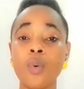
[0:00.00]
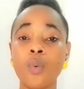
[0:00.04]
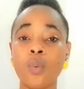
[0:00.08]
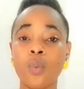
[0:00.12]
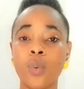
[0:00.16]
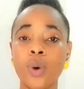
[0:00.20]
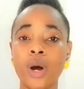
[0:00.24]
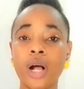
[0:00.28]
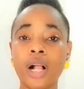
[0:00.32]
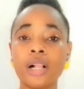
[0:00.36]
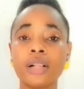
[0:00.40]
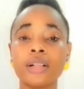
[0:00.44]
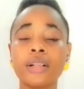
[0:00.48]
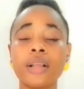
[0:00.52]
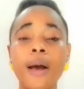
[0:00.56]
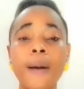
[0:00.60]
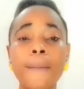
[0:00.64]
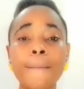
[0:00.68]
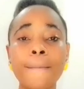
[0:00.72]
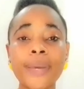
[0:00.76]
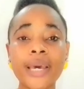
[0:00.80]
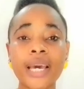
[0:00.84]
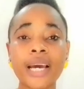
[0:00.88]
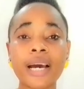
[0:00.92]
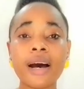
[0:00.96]
Well,
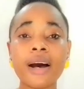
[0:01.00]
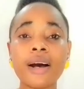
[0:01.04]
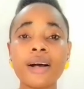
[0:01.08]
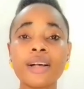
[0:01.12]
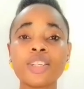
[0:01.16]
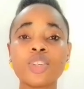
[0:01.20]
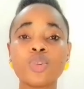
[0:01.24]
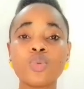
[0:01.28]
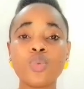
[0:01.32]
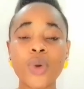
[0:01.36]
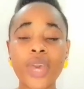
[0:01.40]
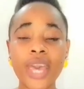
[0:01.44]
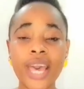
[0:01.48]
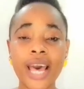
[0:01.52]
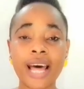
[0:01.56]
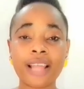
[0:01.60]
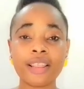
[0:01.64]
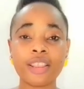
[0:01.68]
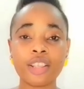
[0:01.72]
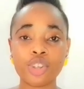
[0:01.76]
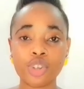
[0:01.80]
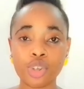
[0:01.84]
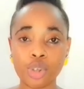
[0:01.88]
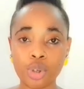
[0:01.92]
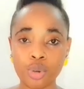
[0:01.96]
because we
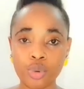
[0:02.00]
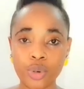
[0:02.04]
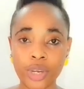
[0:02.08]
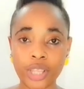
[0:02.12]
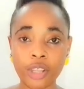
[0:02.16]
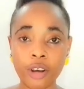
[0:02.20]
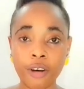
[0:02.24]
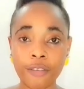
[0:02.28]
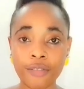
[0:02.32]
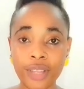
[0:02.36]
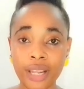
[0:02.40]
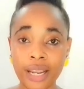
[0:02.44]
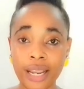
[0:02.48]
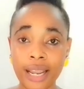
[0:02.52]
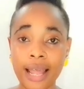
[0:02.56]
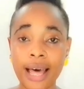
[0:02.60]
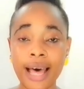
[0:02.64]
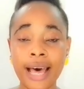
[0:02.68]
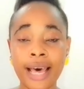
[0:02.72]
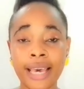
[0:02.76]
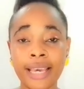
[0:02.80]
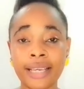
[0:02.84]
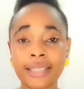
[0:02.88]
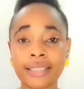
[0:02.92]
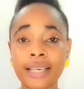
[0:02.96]
have the children of the
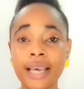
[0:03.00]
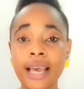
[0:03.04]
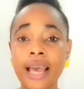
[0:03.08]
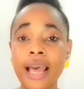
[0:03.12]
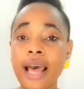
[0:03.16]
light,